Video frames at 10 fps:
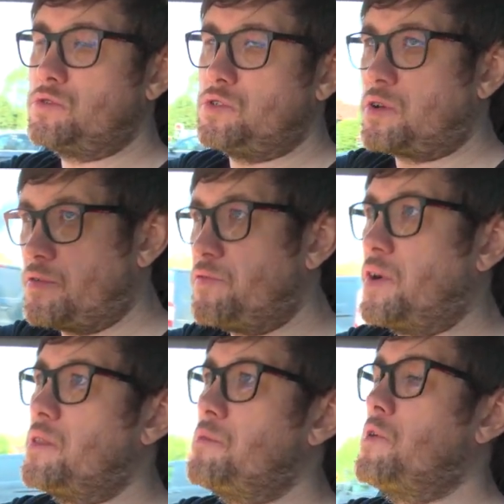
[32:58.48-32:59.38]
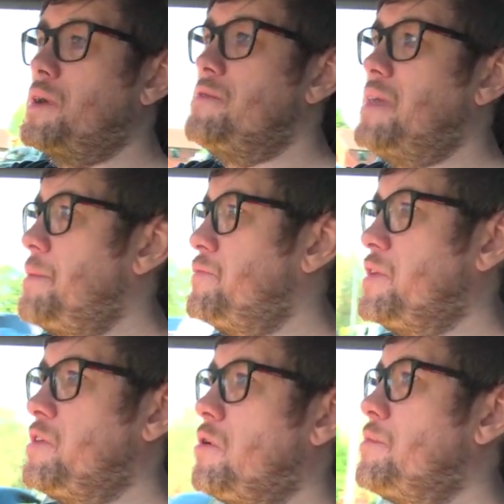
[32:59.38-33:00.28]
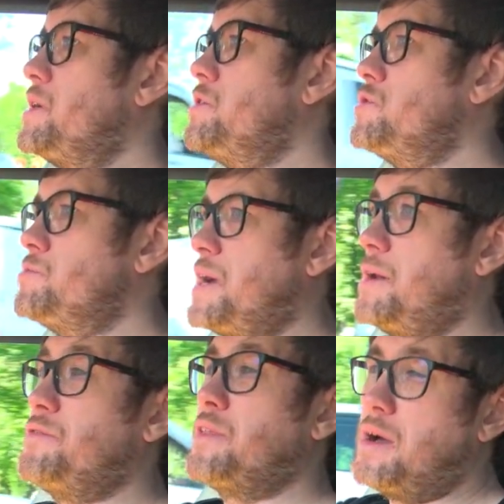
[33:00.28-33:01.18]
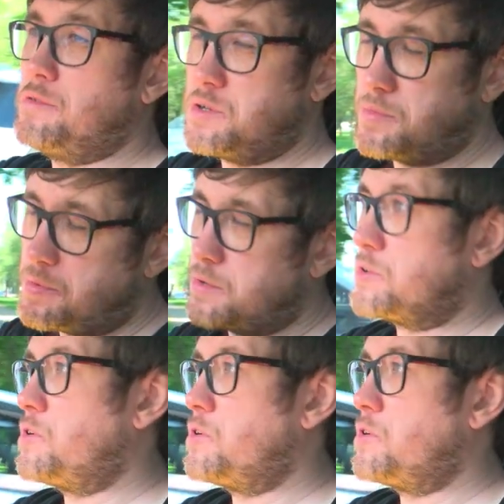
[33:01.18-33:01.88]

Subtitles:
you can find a more in-depth video on my YouTube channel for that, which I'm about to